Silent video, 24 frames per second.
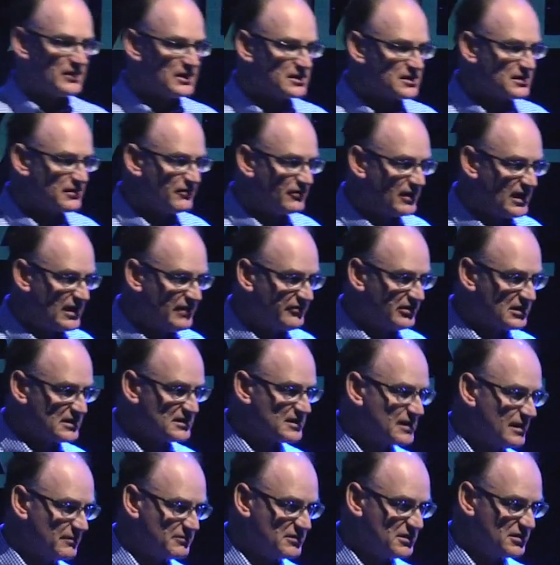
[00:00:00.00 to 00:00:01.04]
survive
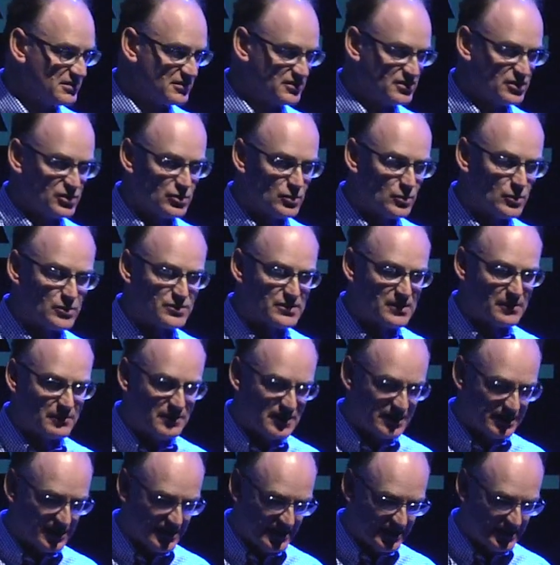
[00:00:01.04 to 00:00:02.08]
except in a zoo or
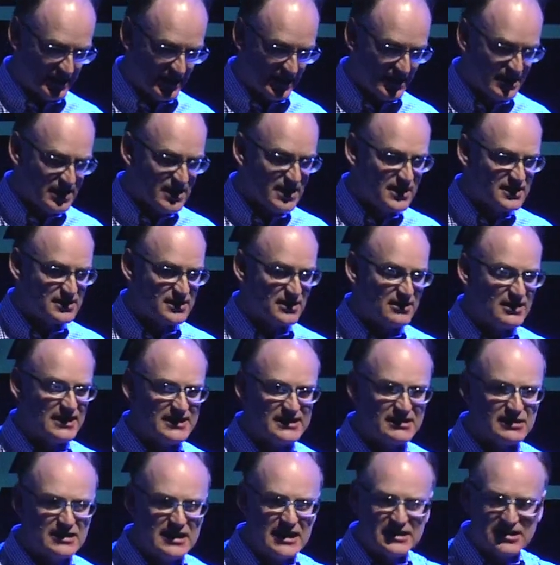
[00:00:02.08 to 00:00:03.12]
something like that. So
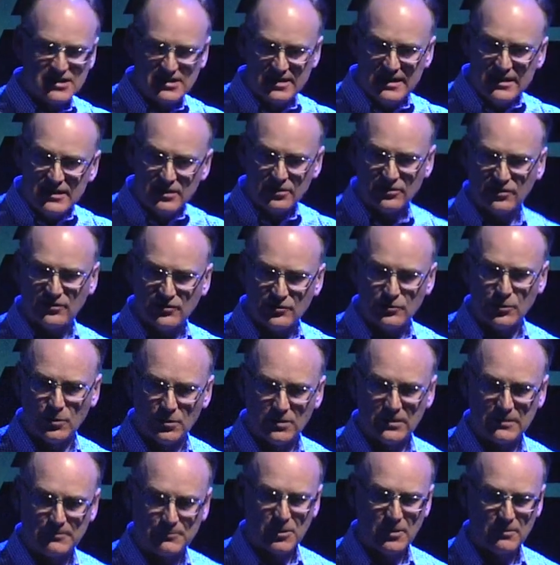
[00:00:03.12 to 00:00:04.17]
let's think through
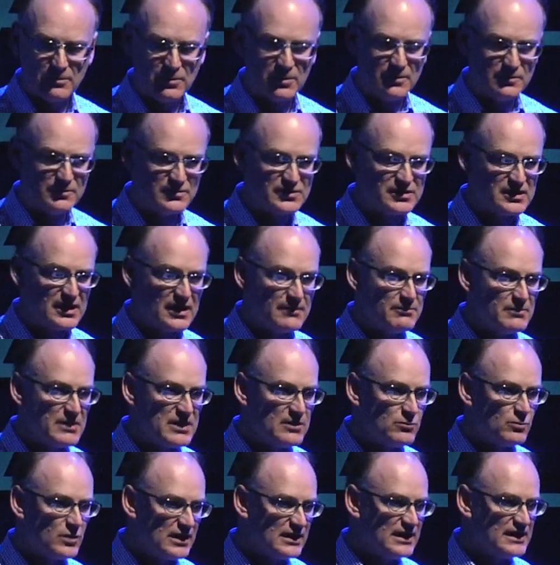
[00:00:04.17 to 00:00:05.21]
all the problems, and
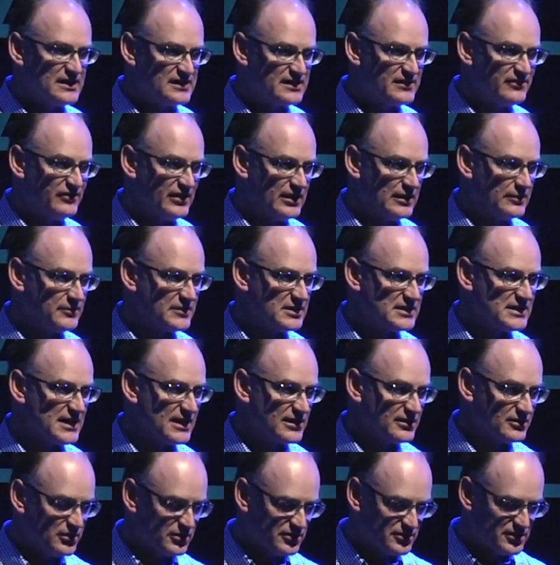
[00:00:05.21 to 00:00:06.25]
meanwhile let's develop the
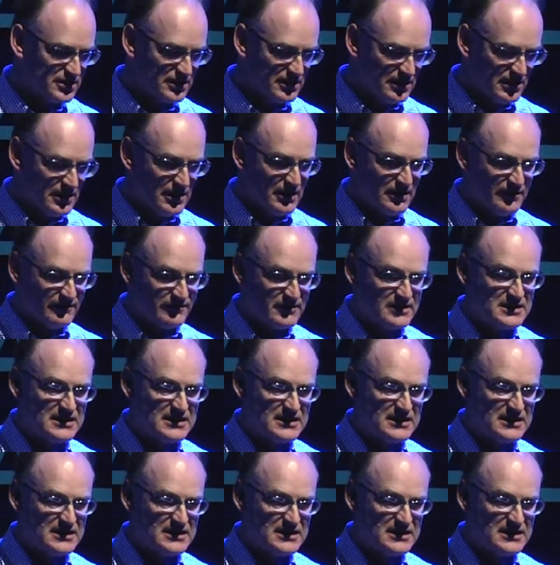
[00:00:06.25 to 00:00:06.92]
technology for